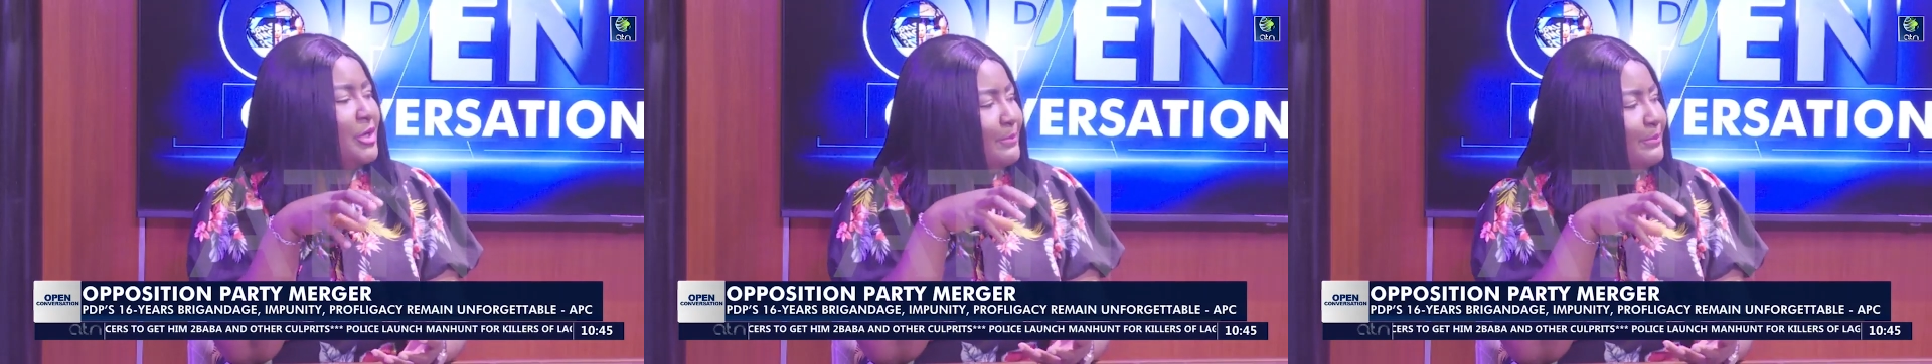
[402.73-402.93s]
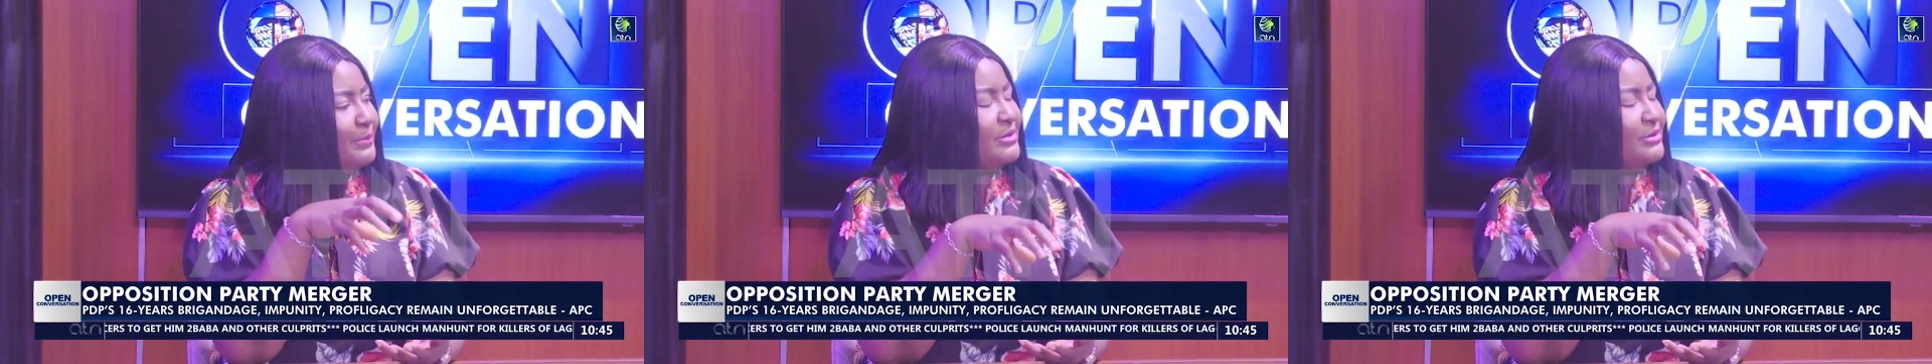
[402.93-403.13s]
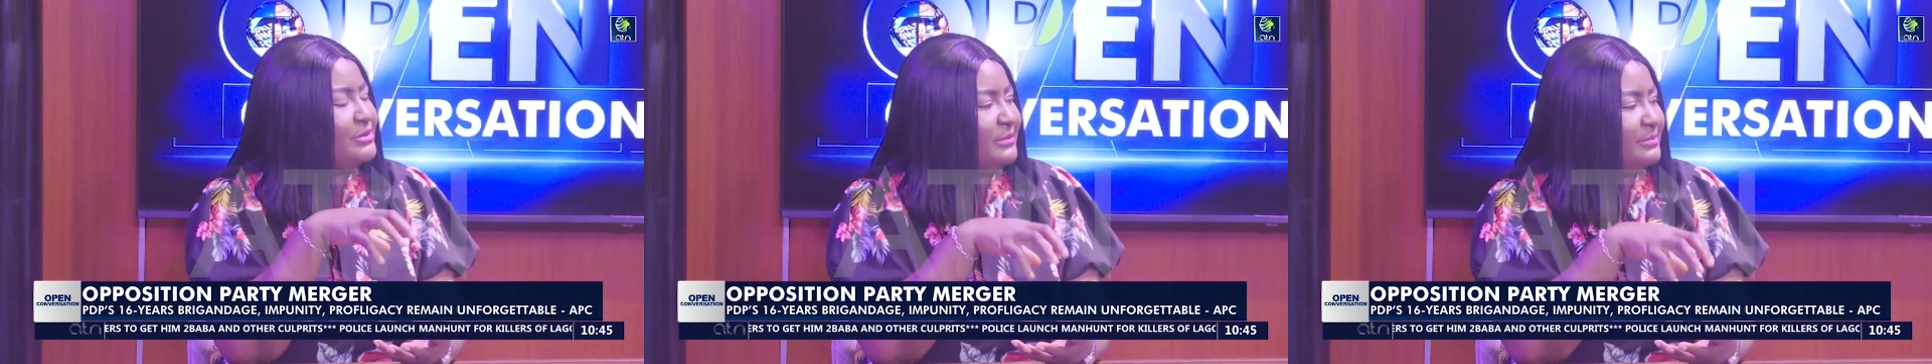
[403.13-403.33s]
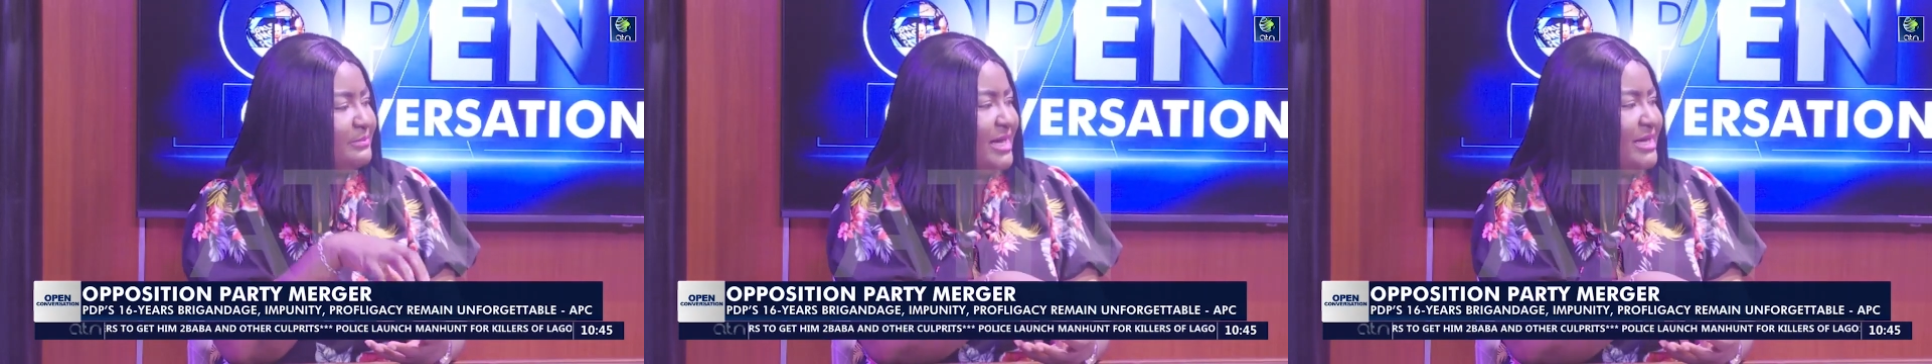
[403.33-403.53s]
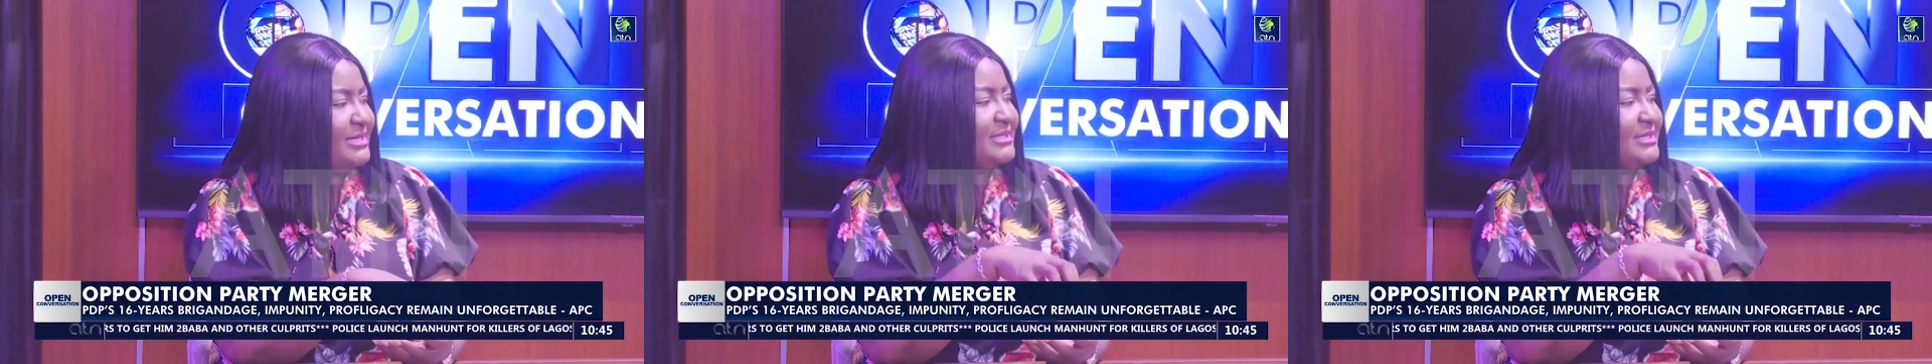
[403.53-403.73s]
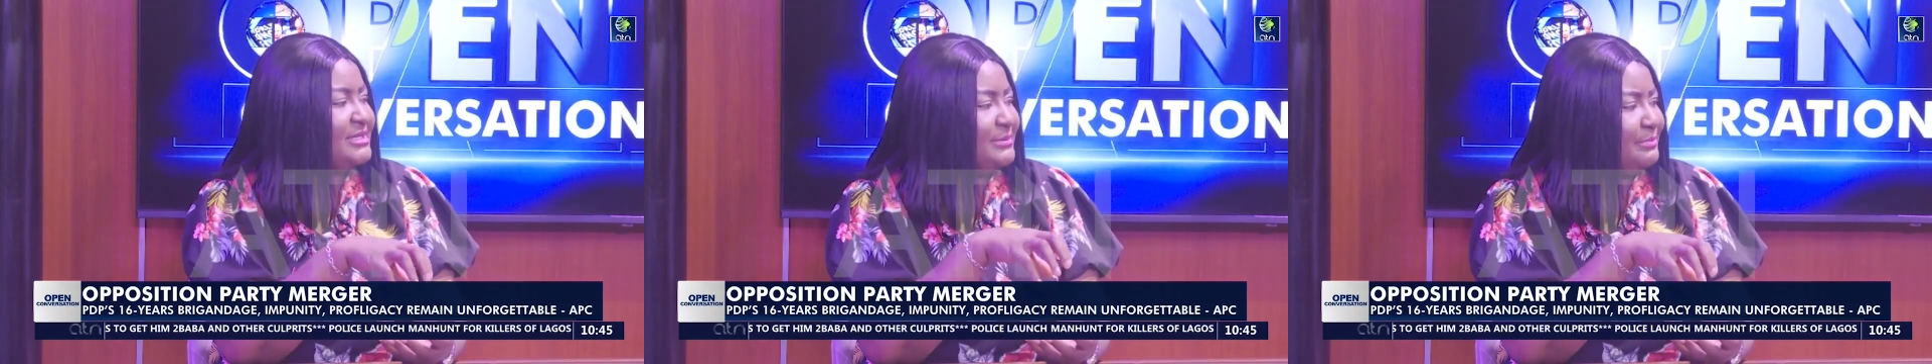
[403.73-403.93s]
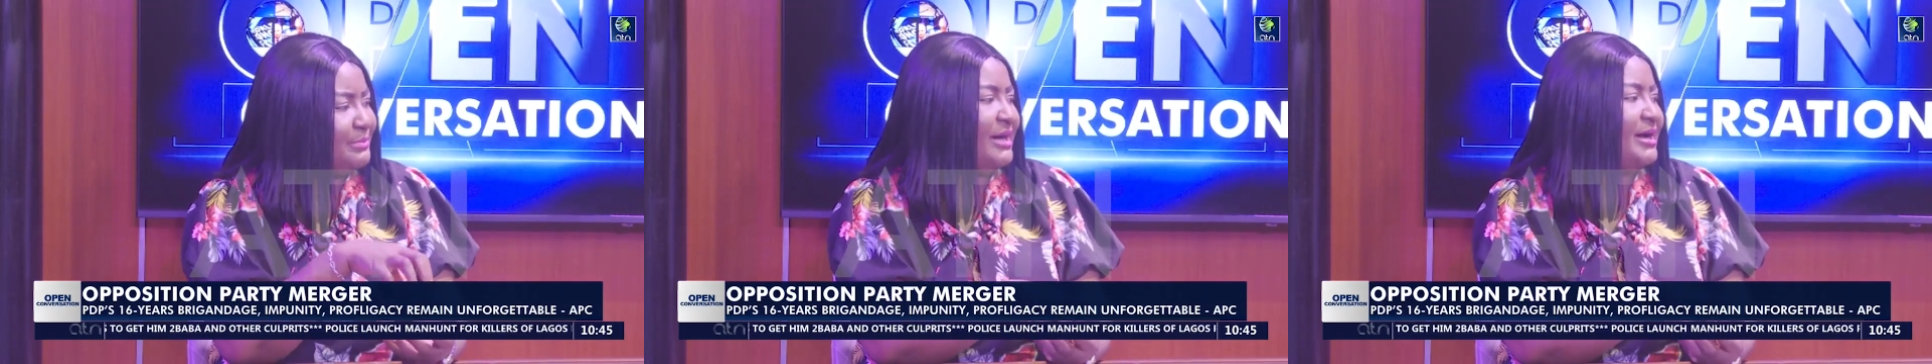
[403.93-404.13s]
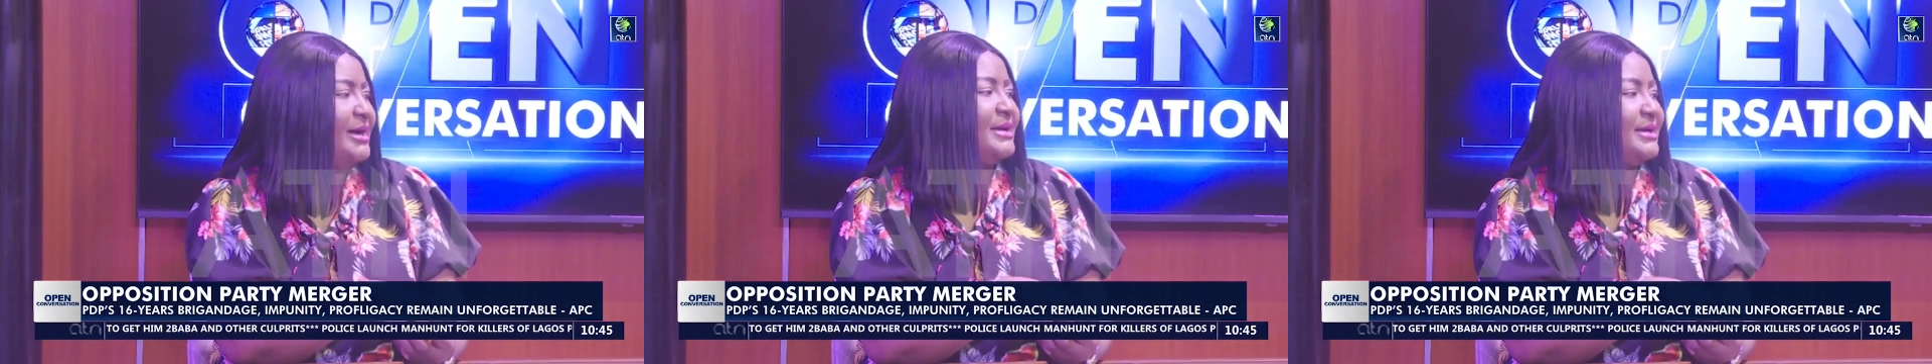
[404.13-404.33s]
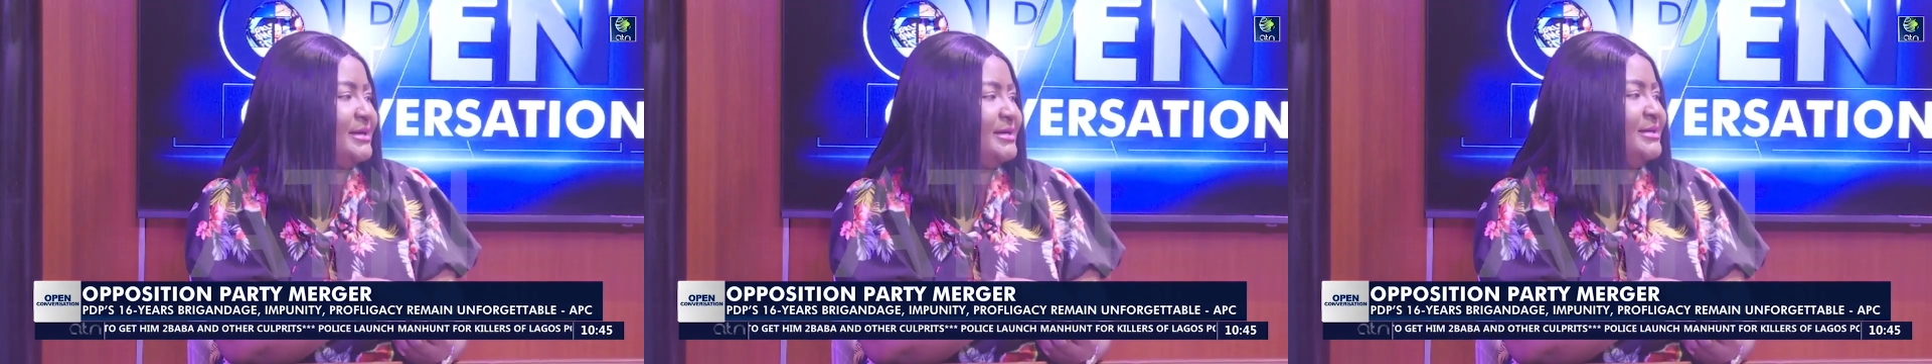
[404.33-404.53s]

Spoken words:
build the party back